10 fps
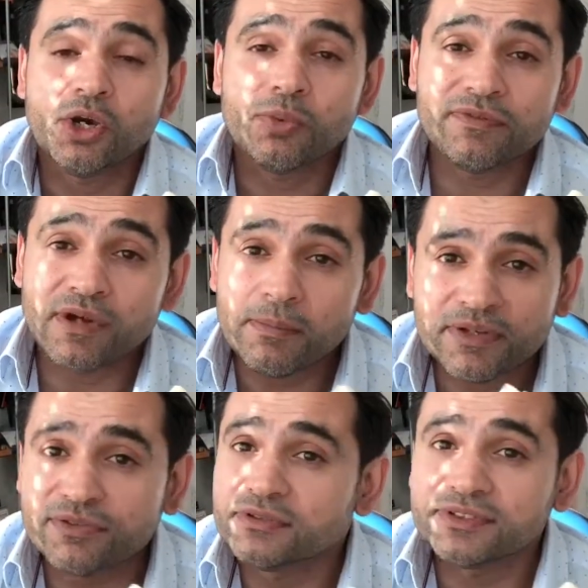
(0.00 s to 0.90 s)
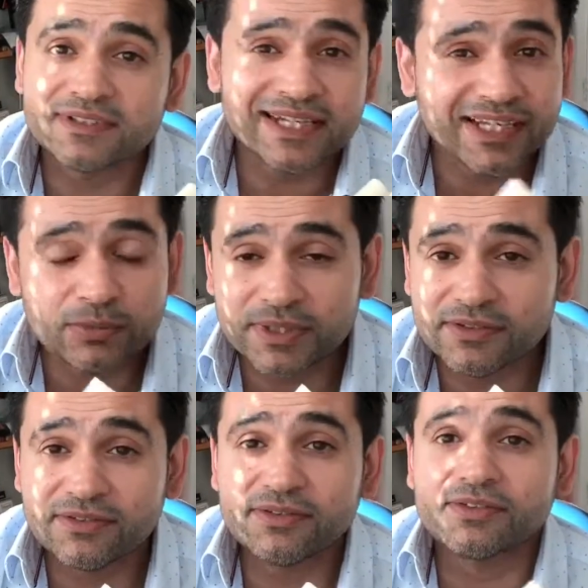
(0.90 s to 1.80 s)
We've got muscles and
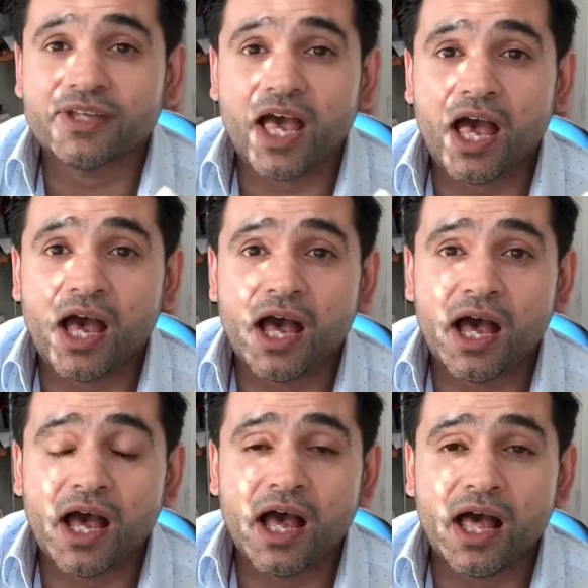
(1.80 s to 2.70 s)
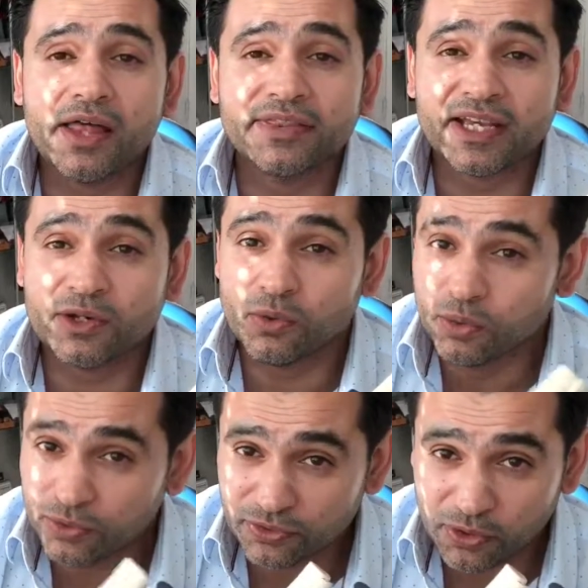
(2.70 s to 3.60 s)
ligaments that can
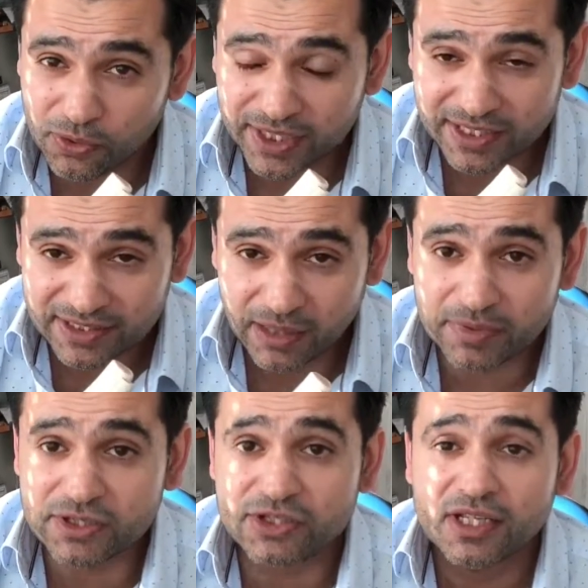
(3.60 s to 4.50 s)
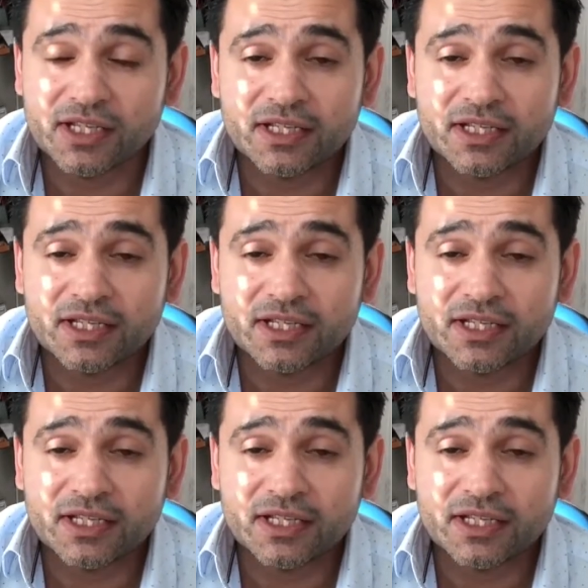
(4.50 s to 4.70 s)
also get damaged.